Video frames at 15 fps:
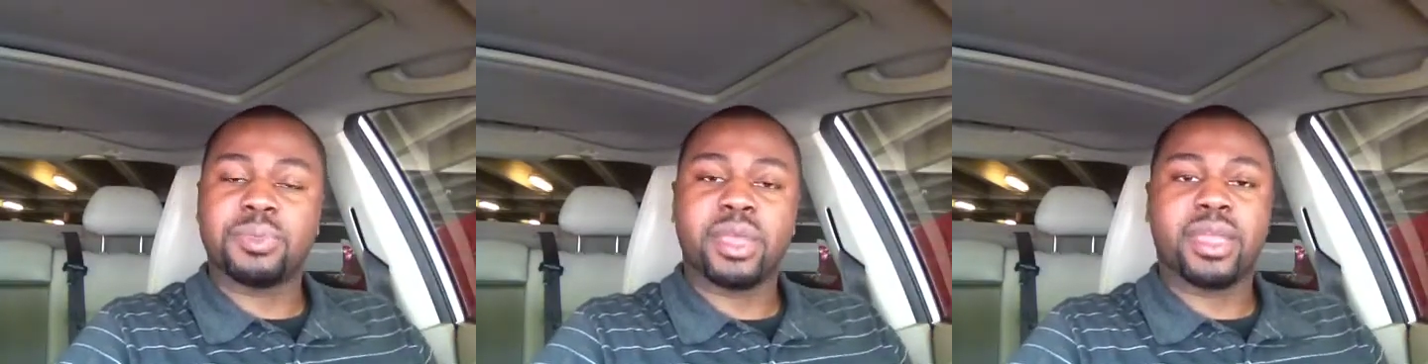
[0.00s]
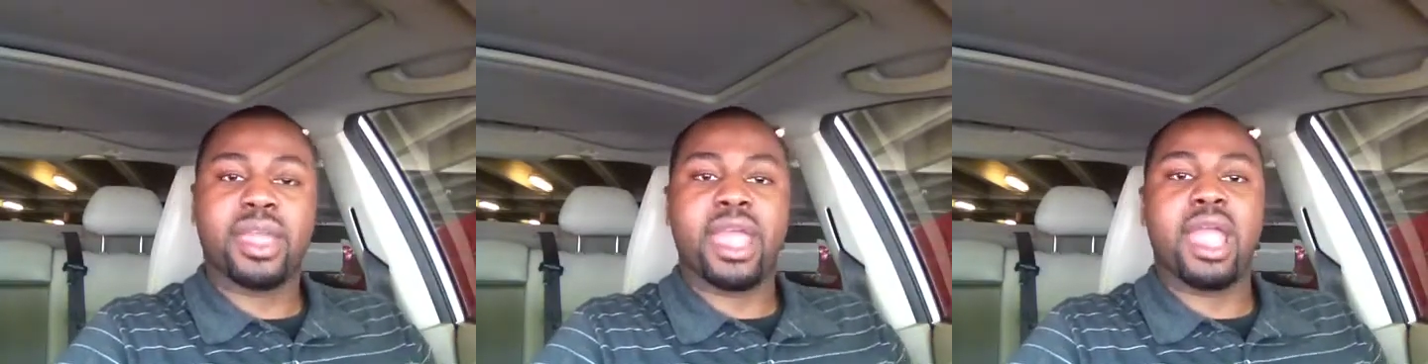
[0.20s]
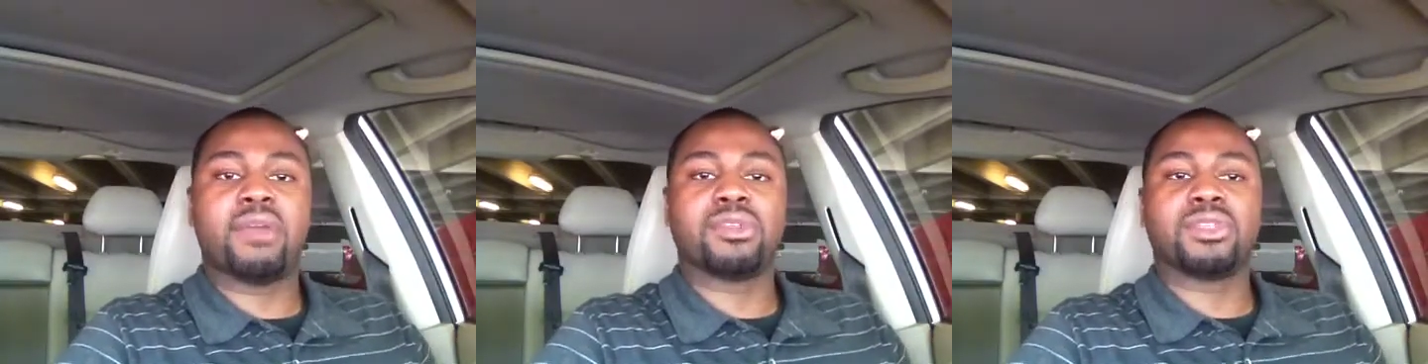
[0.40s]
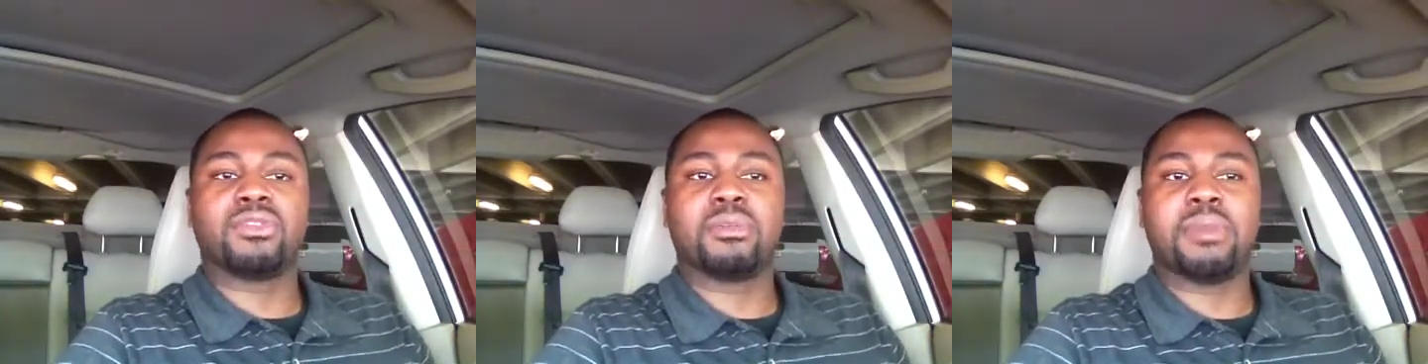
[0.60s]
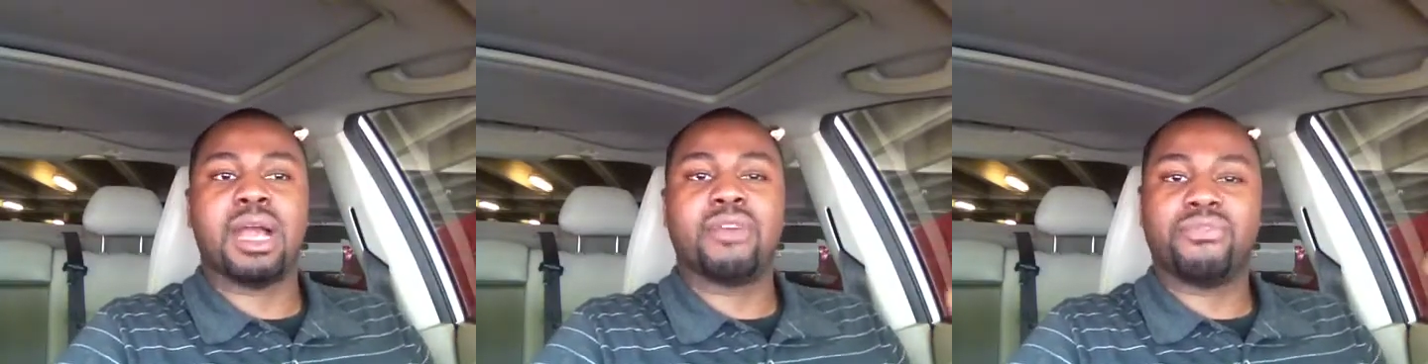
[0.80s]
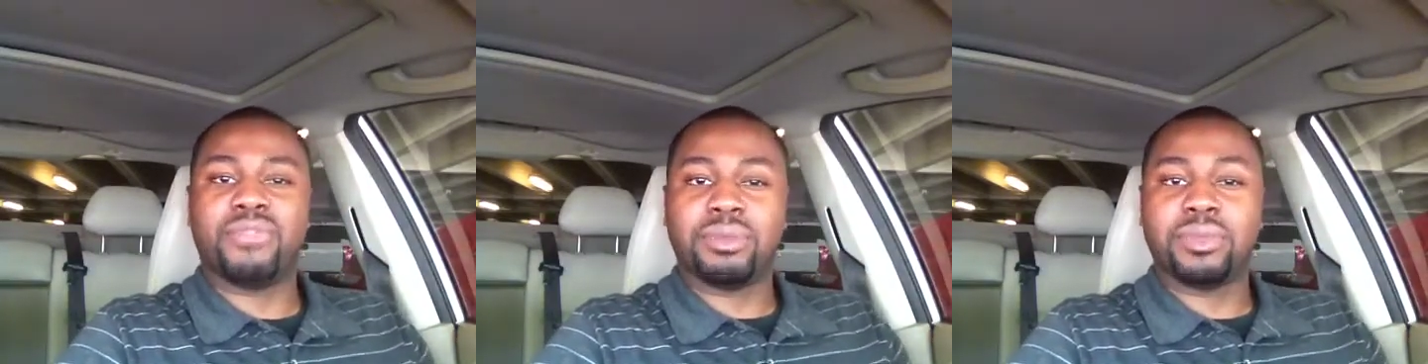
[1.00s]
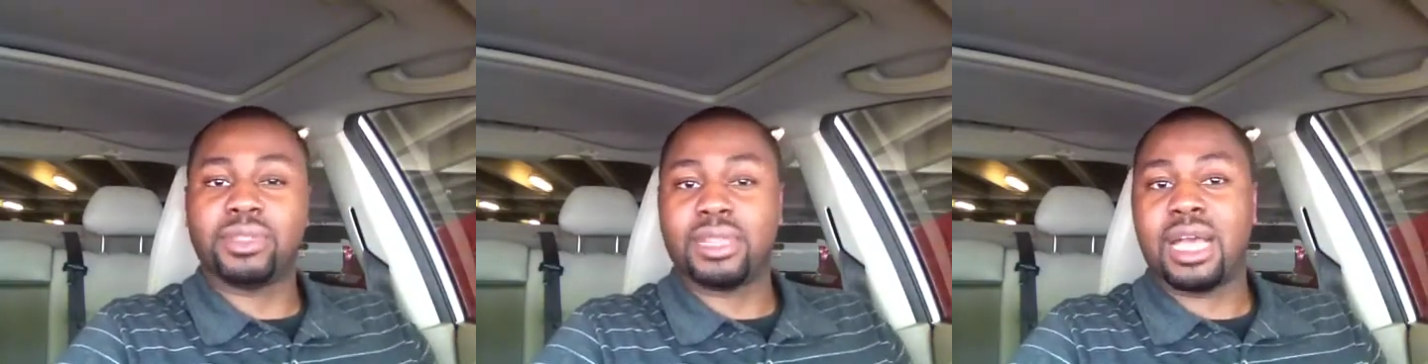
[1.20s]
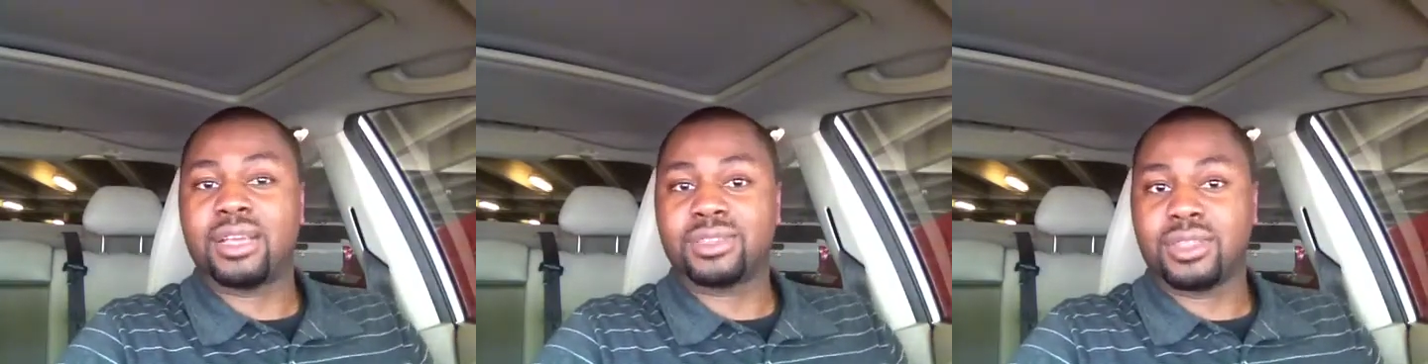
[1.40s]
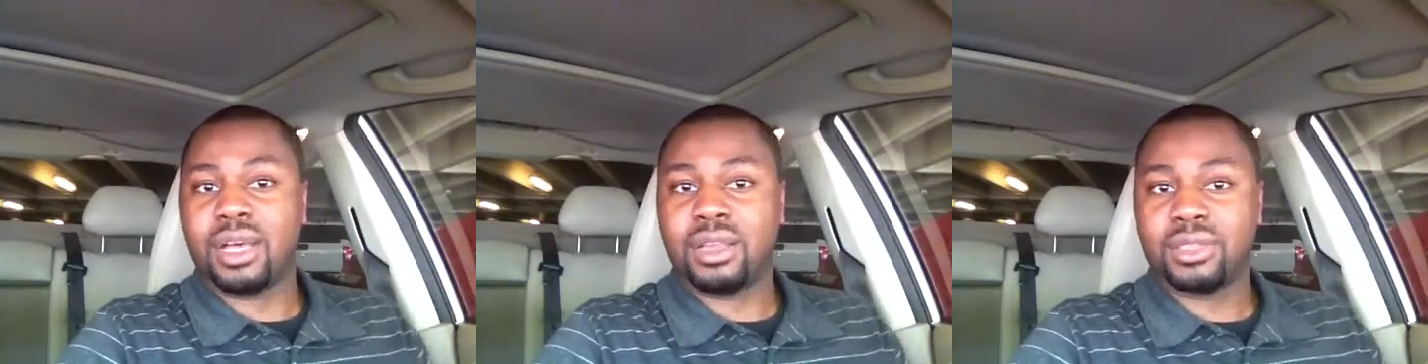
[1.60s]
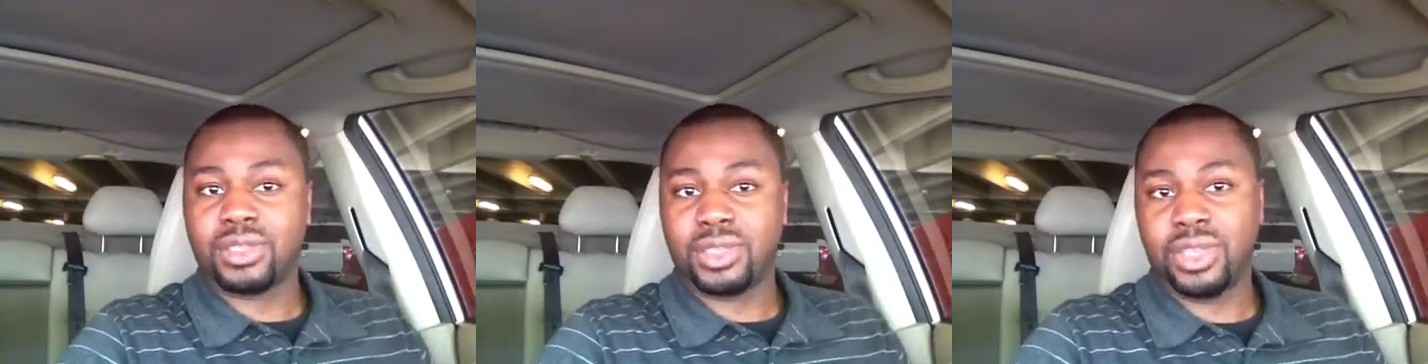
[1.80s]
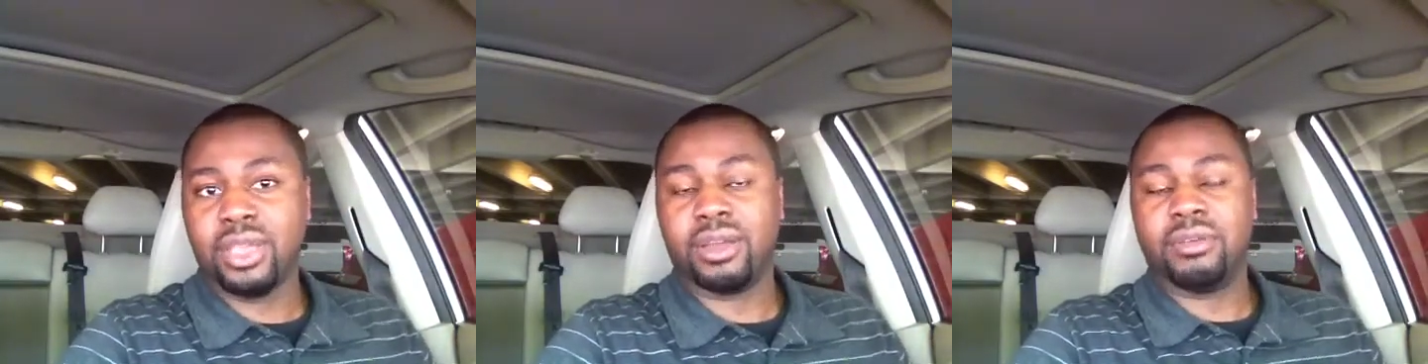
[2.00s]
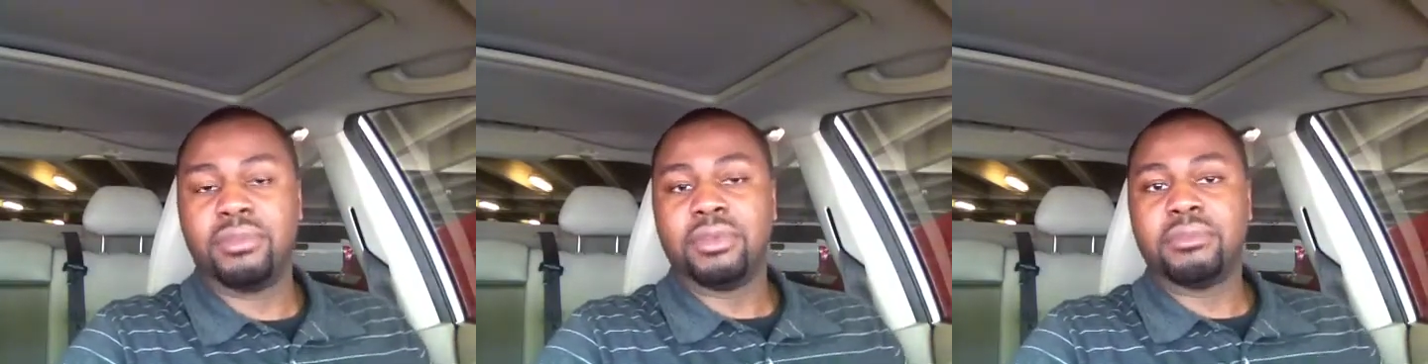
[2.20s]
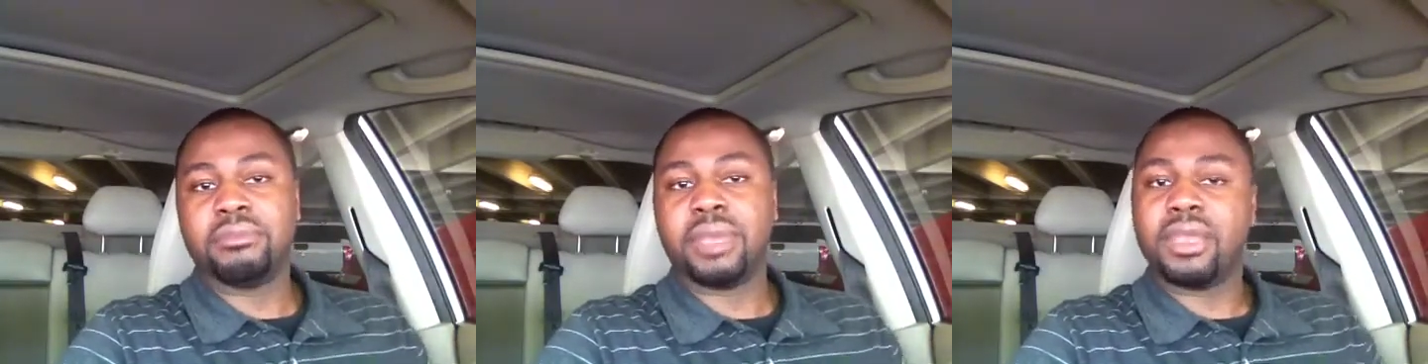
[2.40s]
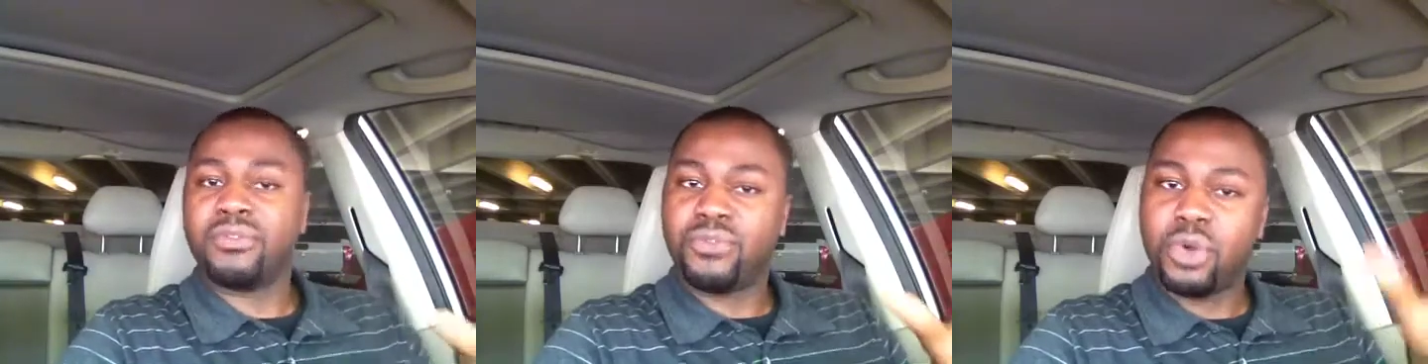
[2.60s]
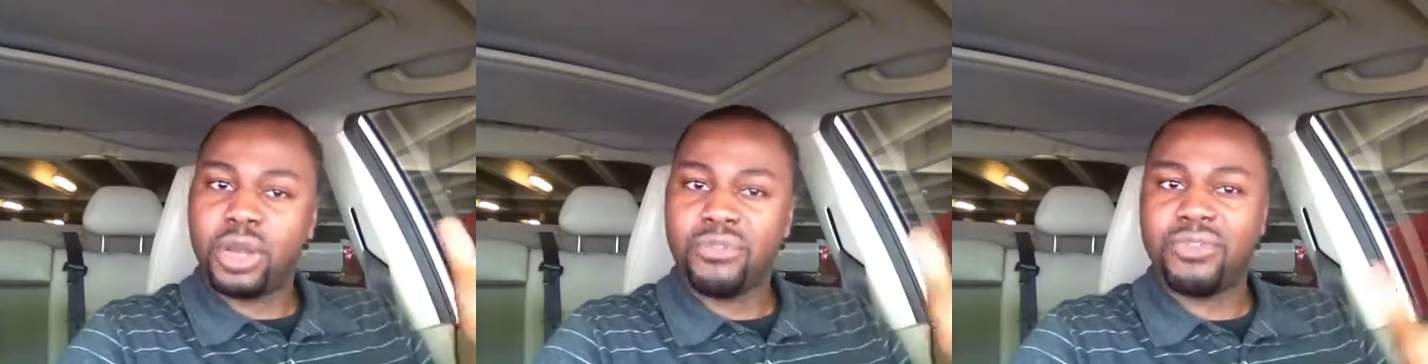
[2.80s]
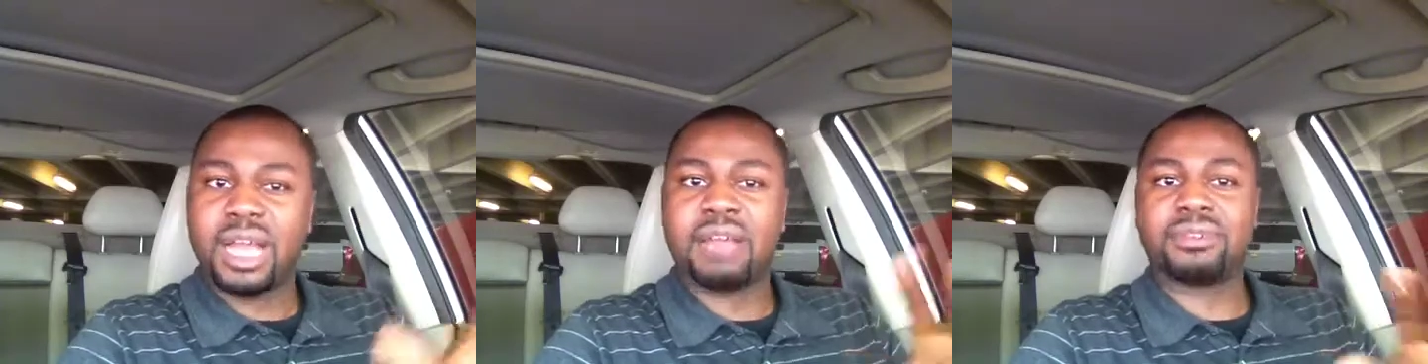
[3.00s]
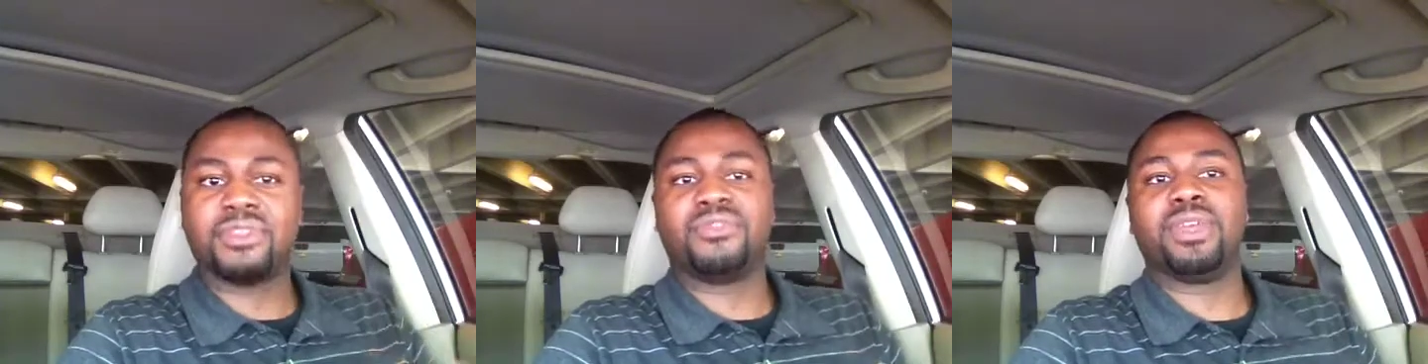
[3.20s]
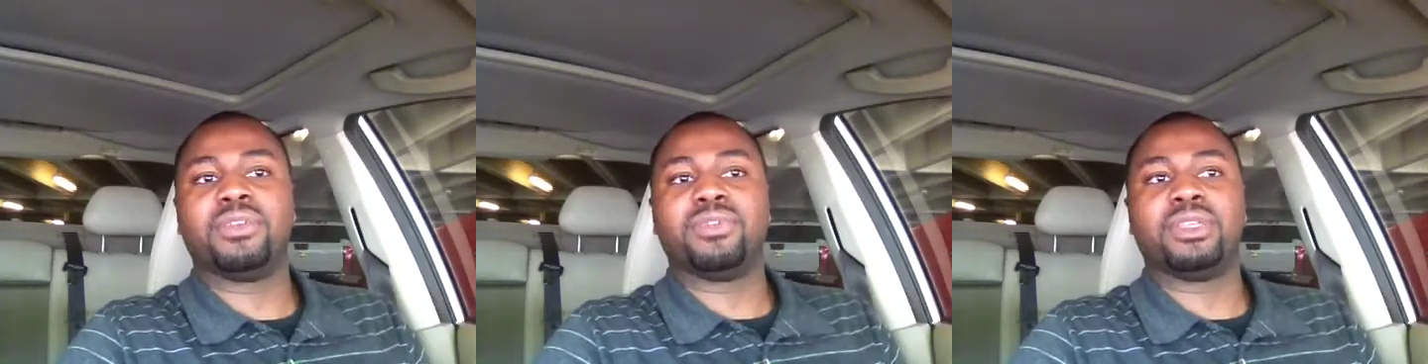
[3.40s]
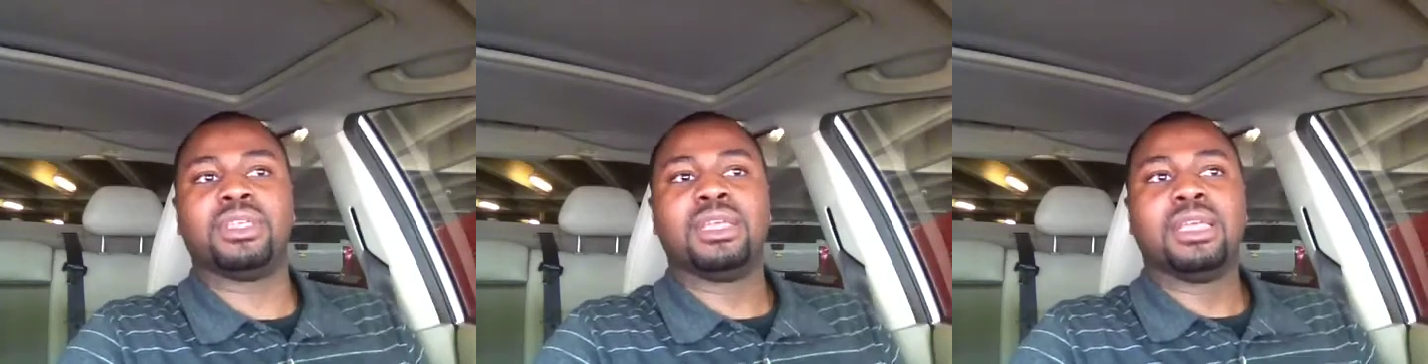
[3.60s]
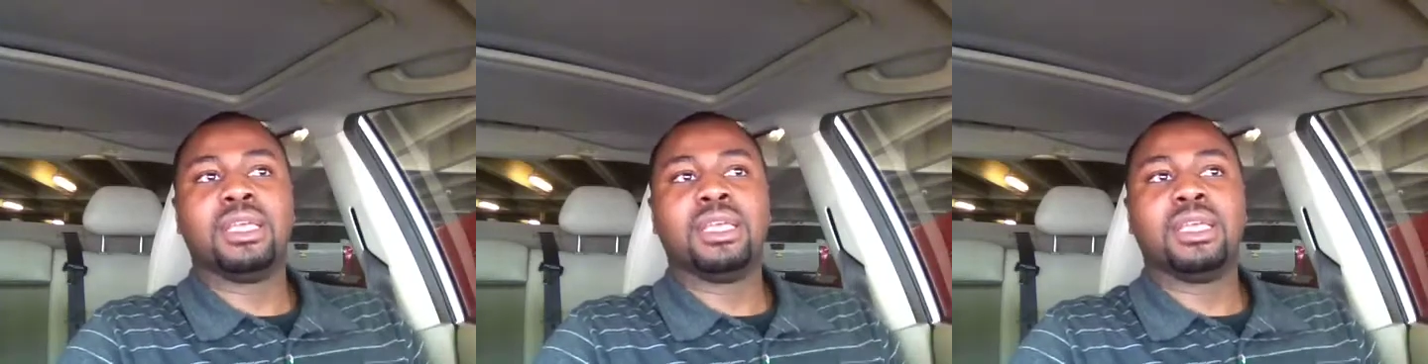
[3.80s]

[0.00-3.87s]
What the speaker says: make an average of about $50,000 a year, make 45 to 50.